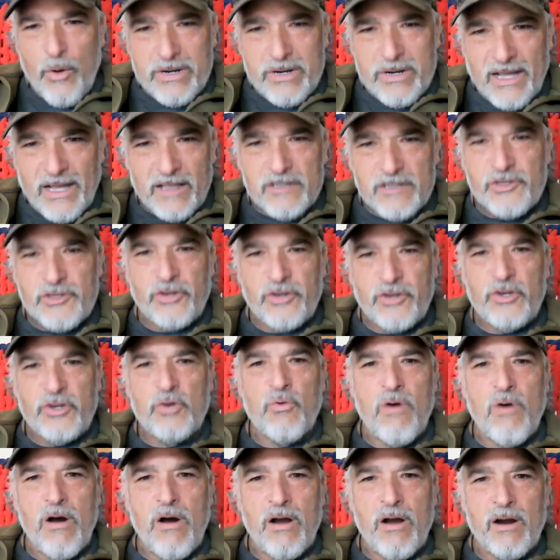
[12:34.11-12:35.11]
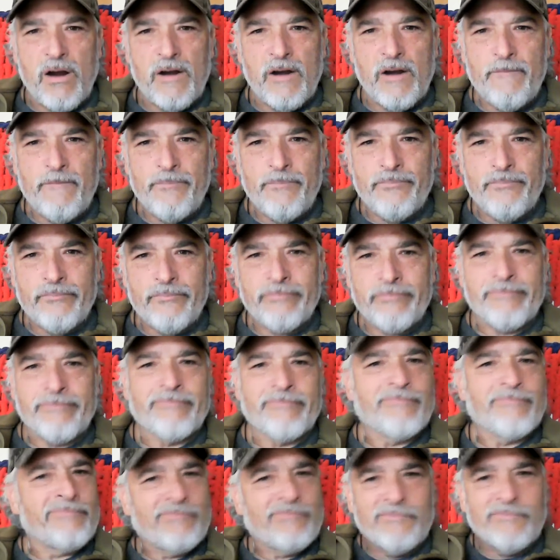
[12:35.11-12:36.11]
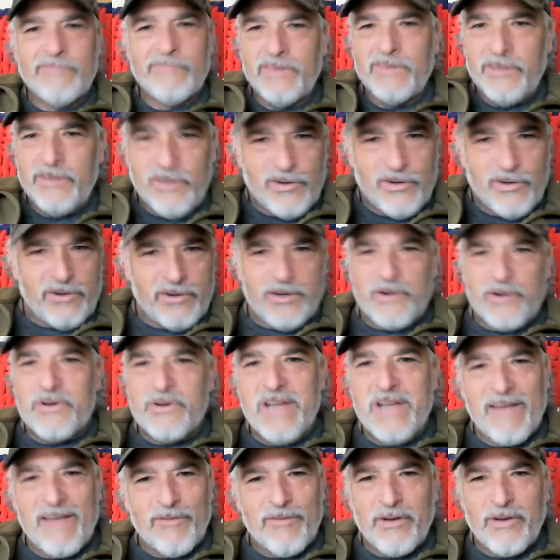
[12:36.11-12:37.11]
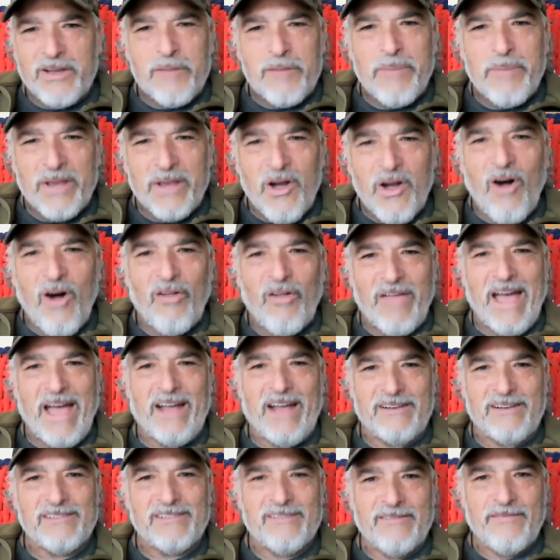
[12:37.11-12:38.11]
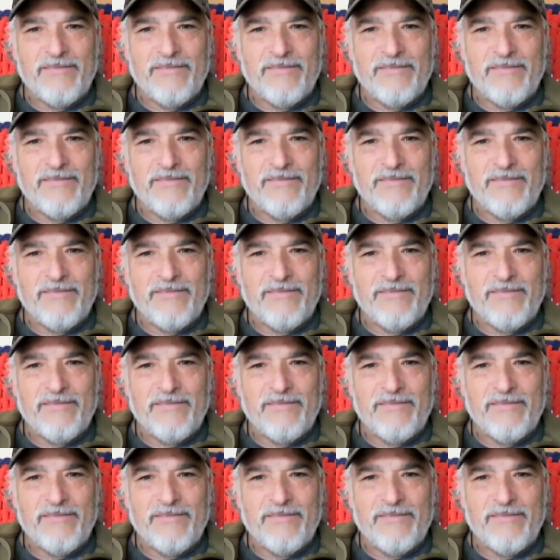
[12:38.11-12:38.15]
intelligent you are, you're never going to be all that.